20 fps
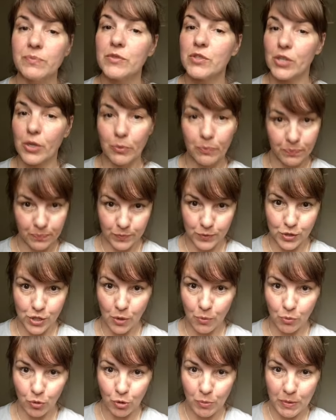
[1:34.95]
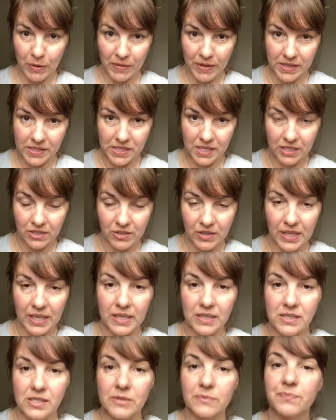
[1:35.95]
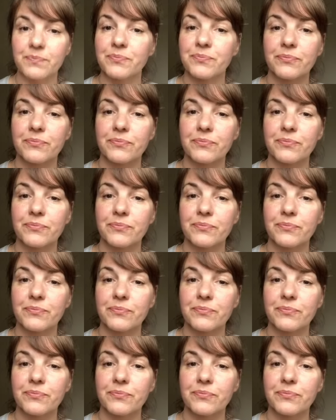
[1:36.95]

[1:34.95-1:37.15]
so don't worry about that side of things.